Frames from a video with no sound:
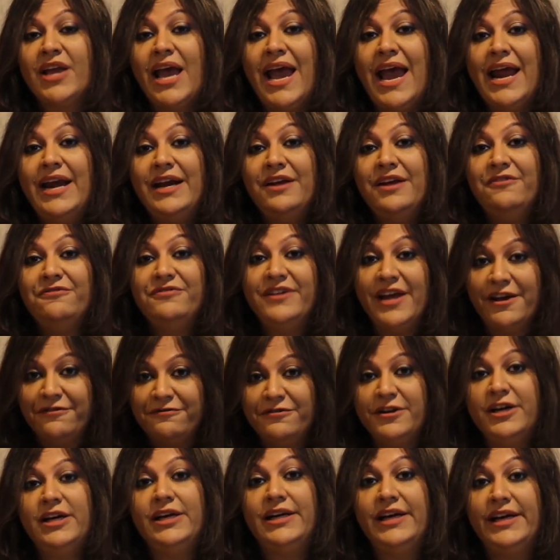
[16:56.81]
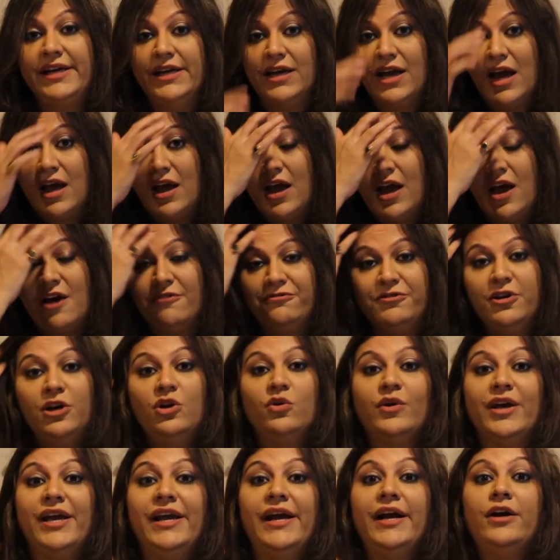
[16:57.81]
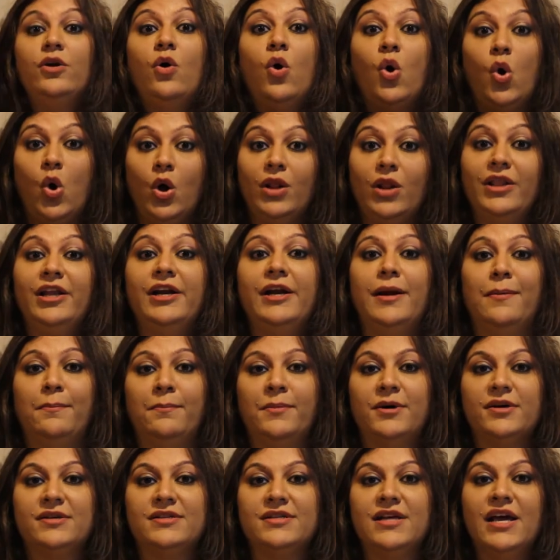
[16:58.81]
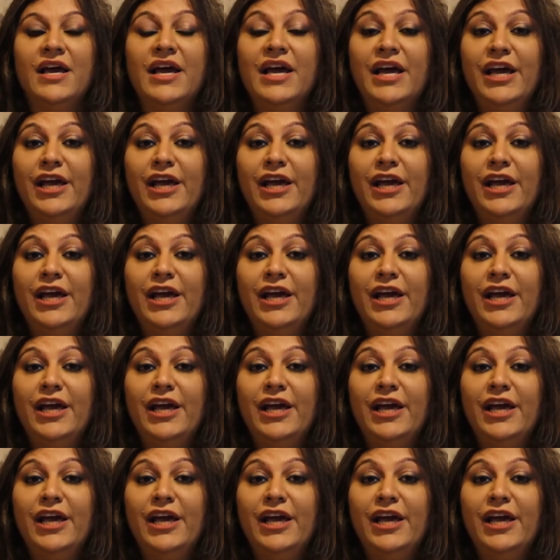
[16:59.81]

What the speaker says: And if definitely, after looking at all the numbers,